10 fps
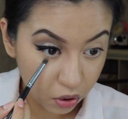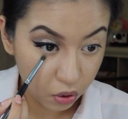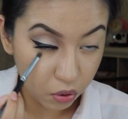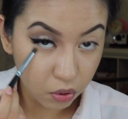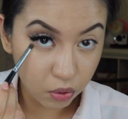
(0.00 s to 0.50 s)

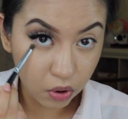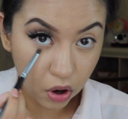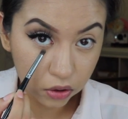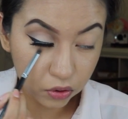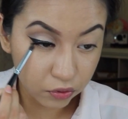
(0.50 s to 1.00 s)
go
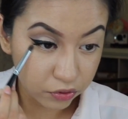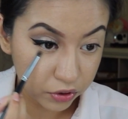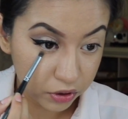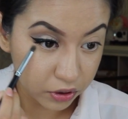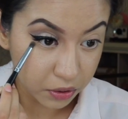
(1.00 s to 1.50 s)
all
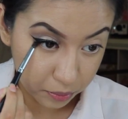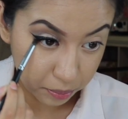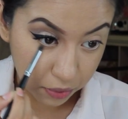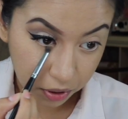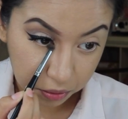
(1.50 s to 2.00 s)
over the
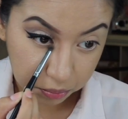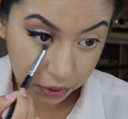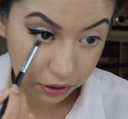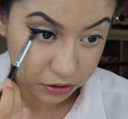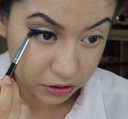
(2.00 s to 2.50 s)
bottom
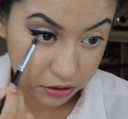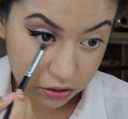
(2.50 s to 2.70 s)
lashes.